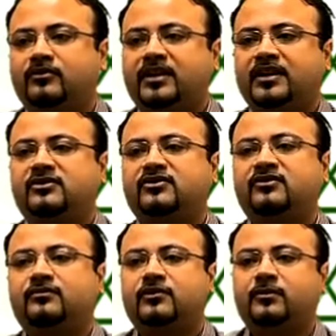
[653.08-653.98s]

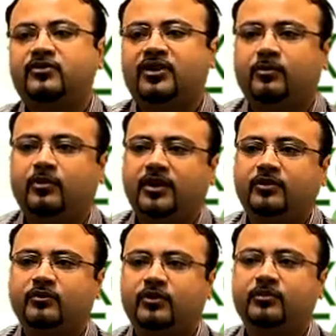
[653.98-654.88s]
transition from
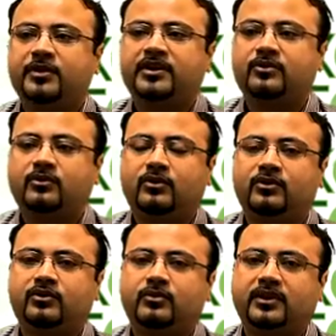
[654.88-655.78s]
SharePoint would be to go
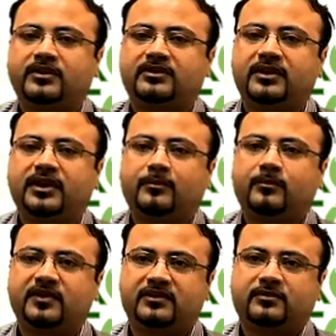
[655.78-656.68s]
towards
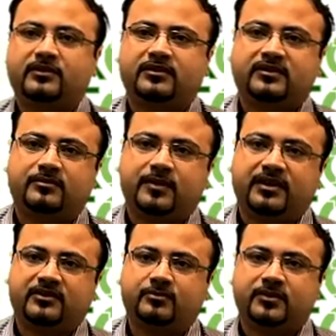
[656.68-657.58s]
business process
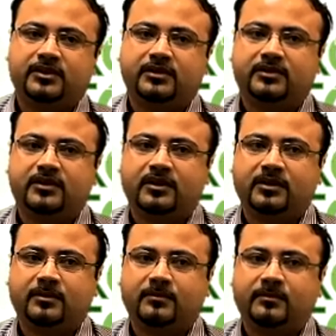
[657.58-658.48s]
management
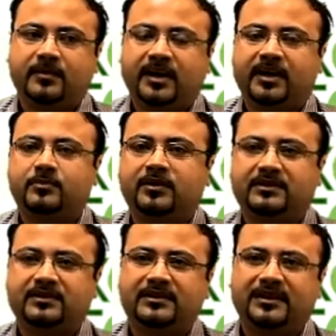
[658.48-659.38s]
and
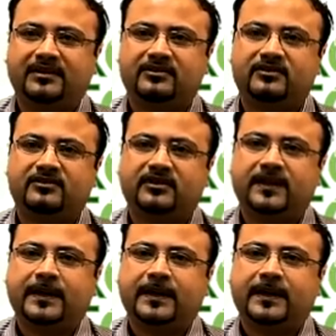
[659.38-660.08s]
business intelligence.